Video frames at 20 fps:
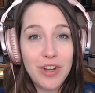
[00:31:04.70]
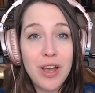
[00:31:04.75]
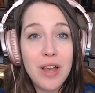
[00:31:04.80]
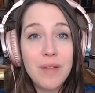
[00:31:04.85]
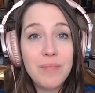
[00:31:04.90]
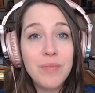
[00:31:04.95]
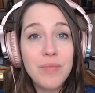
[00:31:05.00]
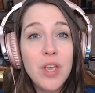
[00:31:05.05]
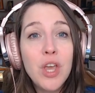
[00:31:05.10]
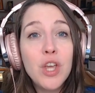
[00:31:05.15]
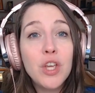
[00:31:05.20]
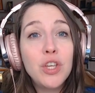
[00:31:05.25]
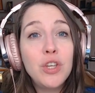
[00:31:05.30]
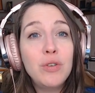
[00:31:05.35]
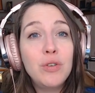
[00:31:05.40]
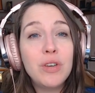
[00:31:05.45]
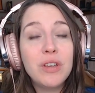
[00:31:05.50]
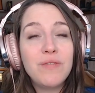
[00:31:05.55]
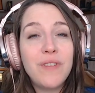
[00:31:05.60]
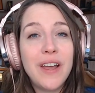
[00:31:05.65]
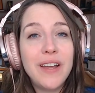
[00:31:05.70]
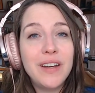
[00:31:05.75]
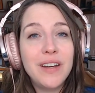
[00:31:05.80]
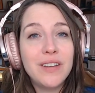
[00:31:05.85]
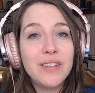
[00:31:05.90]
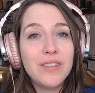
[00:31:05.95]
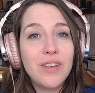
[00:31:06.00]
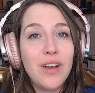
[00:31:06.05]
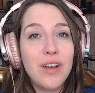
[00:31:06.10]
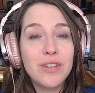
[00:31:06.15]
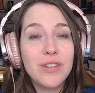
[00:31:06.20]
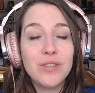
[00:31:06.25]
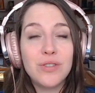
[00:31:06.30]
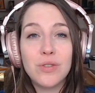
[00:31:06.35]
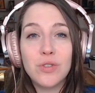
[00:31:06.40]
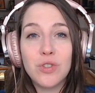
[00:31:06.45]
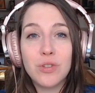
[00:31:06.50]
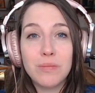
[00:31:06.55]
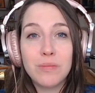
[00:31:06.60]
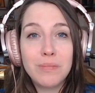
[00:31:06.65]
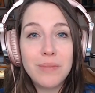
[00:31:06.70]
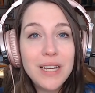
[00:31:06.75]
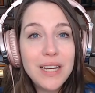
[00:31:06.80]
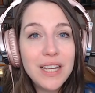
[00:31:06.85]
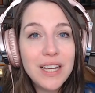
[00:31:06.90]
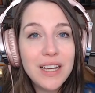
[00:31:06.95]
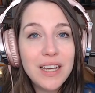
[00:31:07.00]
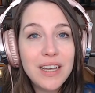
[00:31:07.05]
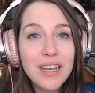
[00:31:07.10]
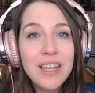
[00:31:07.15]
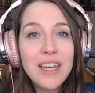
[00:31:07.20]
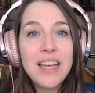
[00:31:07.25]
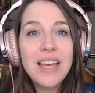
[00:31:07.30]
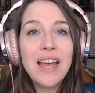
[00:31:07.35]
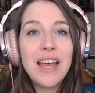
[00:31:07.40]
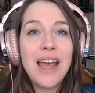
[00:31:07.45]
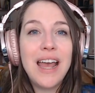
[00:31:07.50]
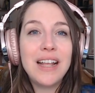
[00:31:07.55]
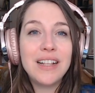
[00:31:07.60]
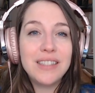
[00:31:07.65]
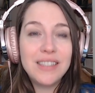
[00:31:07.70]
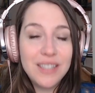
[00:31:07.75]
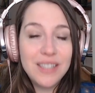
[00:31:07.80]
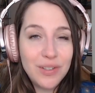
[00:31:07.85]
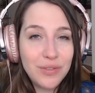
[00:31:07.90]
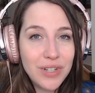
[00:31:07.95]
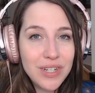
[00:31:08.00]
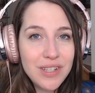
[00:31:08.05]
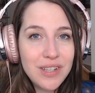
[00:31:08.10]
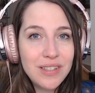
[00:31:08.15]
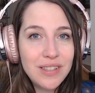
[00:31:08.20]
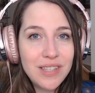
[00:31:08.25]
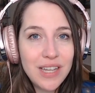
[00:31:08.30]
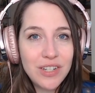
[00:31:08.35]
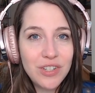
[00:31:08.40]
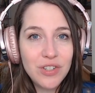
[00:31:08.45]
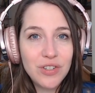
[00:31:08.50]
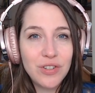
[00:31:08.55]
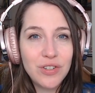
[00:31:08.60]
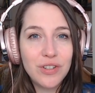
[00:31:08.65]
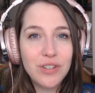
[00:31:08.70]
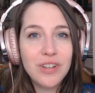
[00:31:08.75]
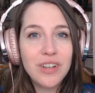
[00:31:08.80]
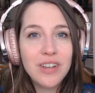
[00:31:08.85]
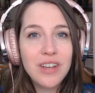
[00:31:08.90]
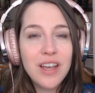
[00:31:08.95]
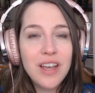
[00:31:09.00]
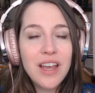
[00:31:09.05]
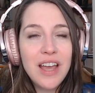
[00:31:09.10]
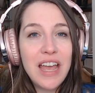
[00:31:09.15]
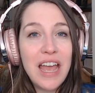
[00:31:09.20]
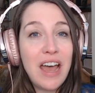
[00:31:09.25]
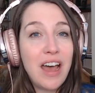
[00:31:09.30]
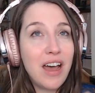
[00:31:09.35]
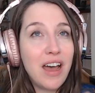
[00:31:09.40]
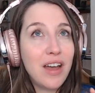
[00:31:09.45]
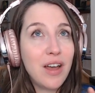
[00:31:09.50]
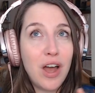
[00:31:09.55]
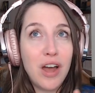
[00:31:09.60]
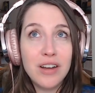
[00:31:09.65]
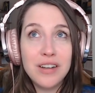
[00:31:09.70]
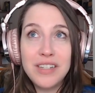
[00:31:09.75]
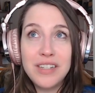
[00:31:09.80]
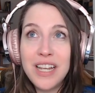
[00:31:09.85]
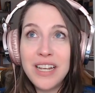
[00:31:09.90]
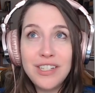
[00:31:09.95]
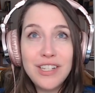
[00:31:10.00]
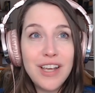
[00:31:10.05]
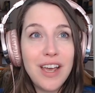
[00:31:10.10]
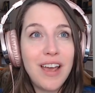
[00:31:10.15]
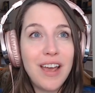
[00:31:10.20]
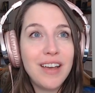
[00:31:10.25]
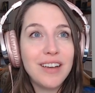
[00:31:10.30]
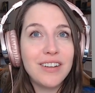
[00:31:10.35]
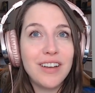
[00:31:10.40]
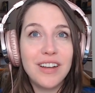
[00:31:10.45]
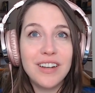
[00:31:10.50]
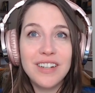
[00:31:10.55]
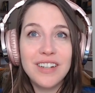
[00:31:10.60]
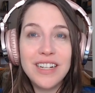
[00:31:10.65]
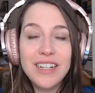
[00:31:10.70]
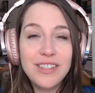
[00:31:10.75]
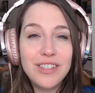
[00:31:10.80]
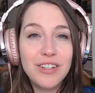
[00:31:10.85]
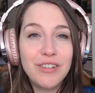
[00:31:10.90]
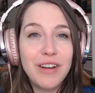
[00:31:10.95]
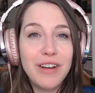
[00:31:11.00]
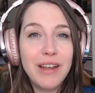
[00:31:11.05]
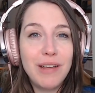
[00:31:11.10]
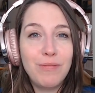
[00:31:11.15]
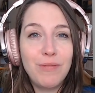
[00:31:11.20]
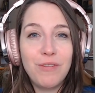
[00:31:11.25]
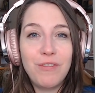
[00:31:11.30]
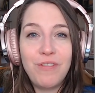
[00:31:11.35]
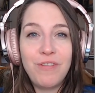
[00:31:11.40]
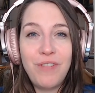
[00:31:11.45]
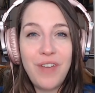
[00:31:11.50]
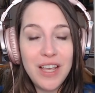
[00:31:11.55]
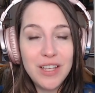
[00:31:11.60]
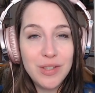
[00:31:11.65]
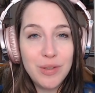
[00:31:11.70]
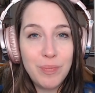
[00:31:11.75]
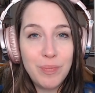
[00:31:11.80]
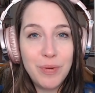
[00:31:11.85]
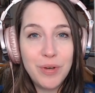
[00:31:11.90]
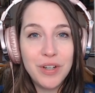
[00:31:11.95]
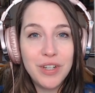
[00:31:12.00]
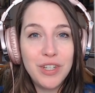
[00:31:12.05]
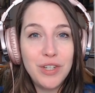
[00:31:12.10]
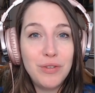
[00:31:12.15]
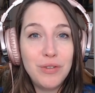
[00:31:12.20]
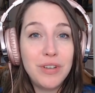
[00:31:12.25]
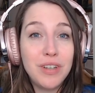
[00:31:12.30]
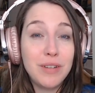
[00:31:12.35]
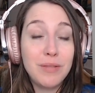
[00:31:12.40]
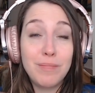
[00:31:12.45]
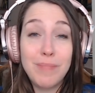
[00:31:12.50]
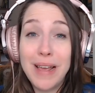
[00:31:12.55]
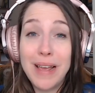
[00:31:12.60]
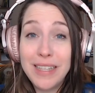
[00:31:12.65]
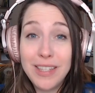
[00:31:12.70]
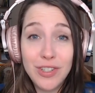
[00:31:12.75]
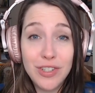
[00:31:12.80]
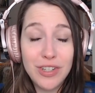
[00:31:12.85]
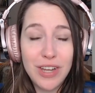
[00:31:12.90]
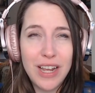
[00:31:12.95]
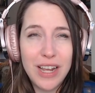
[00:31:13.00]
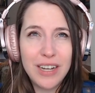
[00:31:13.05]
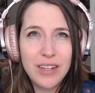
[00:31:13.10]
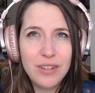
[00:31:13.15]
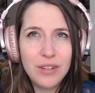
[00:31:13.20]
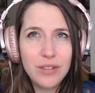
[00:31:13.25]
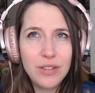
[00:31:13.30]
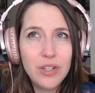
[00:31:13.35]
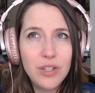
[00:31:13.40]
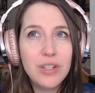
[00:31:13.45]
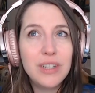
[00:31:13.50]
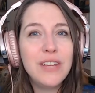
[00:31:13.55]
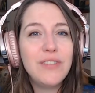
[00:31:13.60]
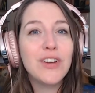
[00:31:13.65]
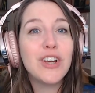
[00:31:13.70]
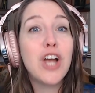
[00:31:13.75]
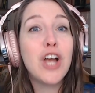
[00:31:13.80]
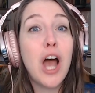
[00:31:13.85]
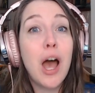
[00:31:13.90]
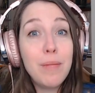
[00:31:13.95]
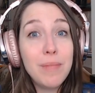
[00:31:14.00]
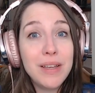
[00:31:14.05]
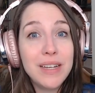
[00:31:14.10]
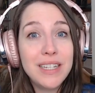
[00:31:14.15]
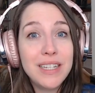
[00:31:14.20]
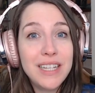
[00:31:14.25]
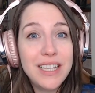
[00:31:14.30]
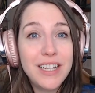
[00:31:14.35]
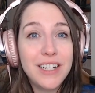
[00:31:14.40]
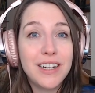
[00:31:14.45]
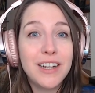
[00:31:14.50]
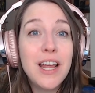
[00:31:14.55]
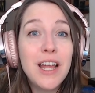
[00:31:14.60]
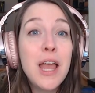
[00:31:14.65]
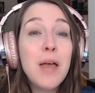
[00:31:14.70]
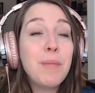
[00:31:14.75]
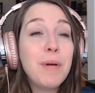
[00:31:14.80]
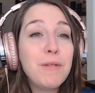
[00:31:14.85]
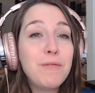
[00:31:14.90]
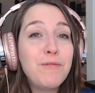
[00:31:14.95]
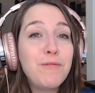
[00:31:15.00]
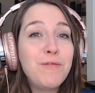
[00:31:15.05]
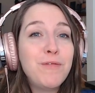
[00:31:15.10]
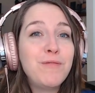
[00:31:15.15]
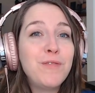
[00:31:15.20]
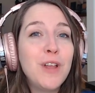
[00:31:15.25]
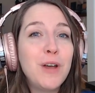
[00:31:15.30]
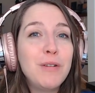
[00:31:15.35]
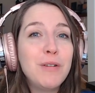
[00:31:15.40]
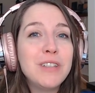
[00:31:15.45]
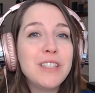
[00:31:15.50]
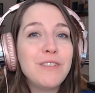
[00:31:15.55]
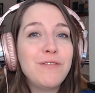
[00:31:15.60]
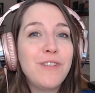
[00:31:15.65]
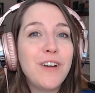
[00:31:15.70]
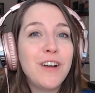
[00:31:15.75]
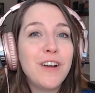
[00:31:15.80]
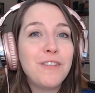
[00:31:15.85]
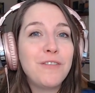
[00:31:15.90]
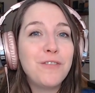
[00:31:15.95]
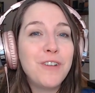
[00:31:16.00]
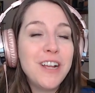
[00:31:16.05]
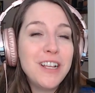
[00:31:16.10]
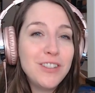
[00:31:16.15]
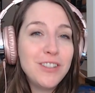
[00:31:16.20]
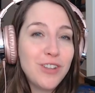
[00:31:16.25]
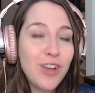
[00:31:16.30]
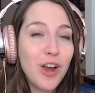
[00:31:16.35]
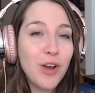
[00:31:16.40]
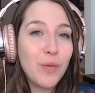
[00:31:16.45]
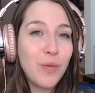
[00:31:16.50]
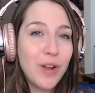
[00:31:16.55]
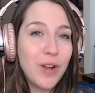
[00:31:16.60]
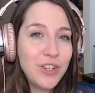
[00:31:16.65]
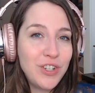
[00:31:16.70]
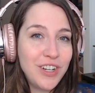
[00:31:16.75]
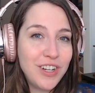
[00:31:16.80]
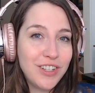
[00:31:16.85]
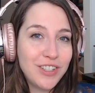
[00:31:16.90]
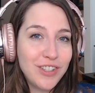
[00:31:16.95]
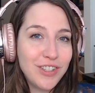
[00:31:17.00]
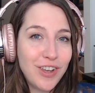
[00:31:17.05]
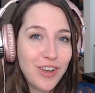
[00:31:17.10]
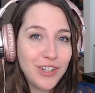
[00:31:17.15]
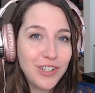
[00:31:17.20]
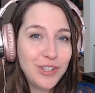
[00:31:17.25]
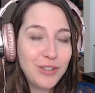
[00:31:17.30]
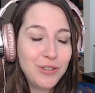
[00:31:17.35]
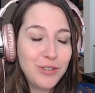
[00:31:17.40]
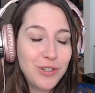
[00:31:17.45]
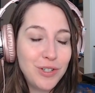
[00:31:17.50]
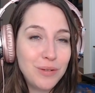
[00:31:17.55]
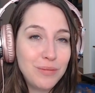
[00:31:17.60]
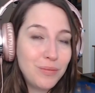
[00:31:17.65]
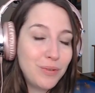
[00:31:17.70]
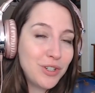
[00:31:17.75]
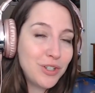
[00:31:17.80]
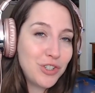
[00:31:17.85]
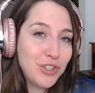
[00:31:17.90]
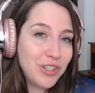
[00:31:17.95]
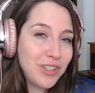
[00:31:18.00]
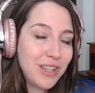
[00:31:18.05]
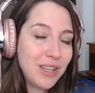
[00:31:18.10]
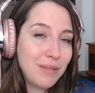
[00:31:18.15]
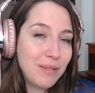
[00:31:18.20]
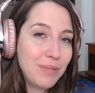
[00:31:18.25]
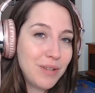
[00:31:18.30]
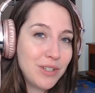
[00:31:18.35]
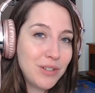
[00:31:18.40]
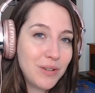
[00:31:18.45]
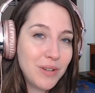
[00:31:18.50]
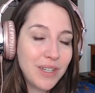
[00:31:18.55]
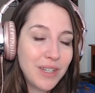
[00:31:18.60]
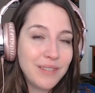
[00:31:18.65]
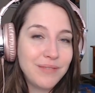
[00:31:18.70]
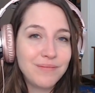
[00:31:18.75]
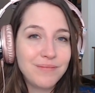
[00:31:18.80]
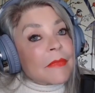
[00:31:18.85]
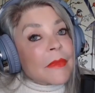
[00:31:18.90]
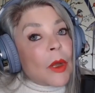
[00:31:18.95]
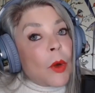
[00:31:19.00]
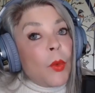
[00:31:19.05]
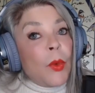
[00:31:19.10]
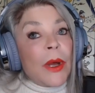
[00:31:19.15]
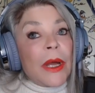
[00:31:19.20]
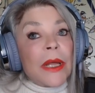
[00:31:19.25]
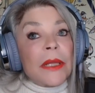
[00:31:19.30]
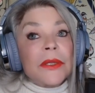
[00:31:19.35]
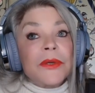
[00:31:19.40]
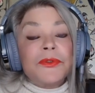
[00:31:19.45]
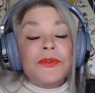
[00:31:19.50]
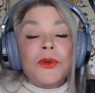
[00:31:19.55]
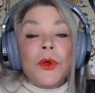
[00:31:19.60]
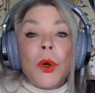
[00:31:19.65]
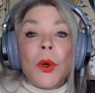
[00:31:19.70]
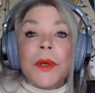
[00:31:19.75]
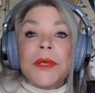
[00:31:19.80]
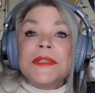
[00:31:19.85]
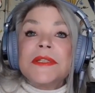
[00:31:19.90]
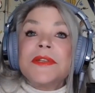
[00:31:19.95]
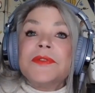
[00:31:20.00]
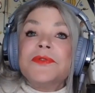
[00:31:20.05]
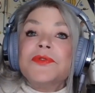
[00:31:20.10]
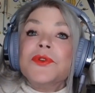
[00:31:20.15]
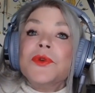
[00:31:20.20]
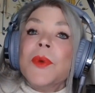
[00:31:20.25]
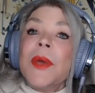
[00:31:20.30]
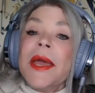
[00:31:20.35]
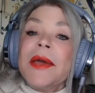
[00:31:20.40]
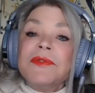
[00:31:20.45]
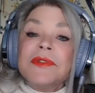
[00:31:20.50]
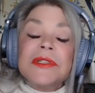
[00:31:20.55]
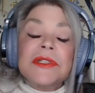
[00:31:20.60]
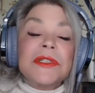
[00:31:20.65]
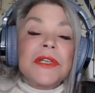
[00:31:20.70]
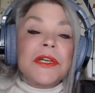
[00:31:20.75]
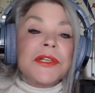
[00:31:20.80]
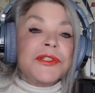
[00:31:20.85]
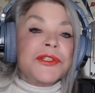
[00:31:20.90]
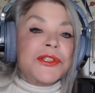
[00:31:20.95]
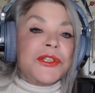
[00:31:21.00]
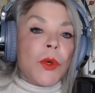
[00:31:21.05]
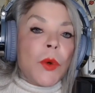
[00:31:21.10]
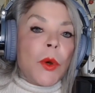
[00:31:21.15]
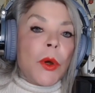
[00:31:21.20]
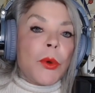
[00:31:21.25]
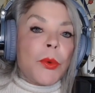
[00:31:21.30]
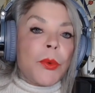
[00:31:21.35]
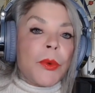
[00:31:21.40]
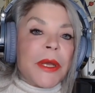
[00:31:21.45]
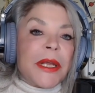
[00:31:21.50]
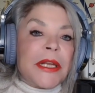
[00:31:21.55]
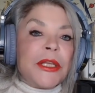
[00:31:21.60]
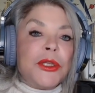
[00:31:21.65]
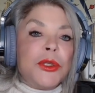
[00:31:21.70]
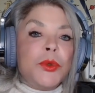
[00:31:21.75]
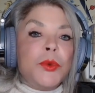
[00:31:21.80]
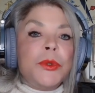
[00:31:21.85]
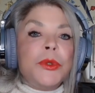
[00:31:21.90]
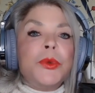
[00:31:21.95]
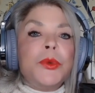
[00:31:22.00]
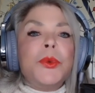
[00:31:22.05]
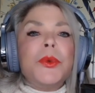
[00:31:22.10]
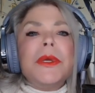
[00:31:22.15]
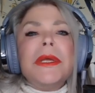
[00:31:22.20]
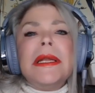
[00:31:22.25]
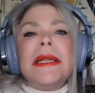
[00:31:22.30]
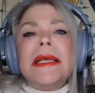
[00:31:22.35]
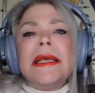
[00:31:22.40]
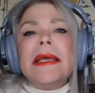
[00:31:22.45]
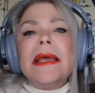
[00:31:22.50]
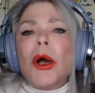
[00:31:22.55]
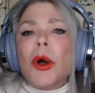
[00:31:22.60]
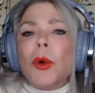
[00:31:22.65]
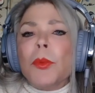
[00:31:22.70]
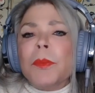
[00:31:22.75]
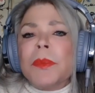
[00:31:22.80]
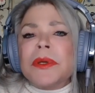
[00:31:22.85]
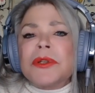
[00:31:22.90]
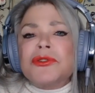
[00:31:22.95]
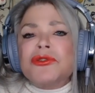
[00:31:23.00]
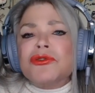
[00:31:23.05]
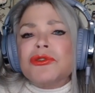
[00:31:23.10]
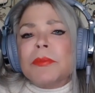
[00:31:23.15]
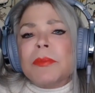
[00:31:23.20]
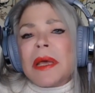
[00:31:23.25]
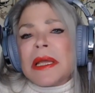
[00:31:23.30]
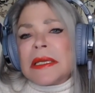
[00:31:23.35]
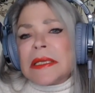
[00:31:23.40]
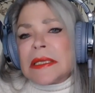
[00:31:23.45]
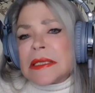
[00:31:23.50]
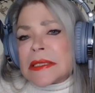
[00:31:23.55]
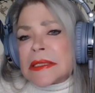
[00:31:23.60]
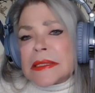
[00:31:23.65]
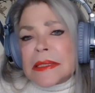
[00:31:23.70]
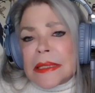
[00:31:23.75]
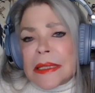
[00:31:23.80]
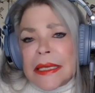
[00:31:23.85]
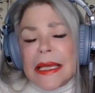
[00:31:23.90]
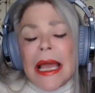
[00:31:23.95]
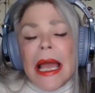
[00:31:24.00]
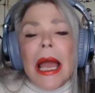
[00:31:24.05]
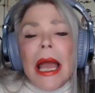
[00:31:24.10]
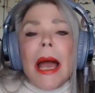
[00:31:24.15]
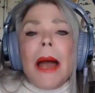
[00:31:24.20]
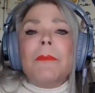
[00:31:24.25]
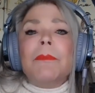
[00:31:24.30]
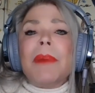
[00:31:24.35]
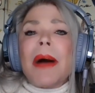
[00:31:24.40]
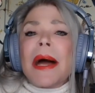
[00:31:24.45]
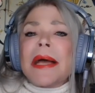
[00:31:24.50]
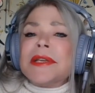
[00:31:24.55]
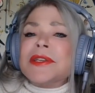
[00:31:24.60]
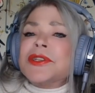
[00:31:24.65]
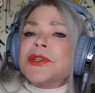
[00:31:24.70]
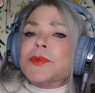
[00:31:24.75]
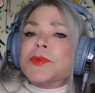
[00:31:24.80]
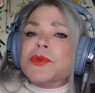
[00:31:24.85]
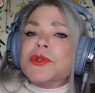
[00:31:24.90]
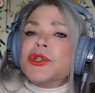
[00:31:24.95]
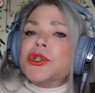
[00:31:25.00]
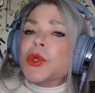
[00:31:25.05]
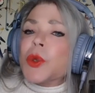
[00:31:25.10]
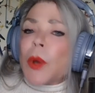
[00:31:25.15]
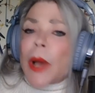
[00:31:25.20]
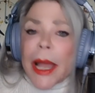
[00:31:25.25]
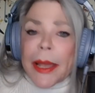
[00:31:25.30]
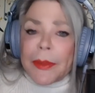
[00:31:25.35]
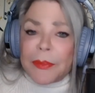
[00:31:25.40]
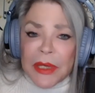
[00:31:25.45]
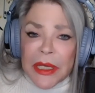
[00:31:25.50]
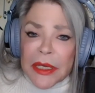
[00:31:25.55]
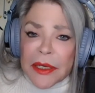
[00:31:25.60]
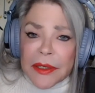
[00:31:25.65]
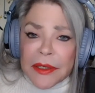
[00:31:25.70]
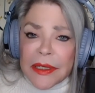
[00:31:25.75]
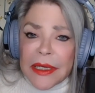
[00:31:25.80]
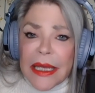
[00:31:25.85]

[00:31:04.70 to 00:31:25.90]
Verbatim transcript: com. You can find us on social media at Silver and Sensational. Uh, on TikTok, on Instagram, Facebook. You could message, you can leave a comment here. But Lois, if our friends are watching us on YouTube, what should they be doing? Well, of course, if you haven't done so already, you would really help us tremendously by subscribing.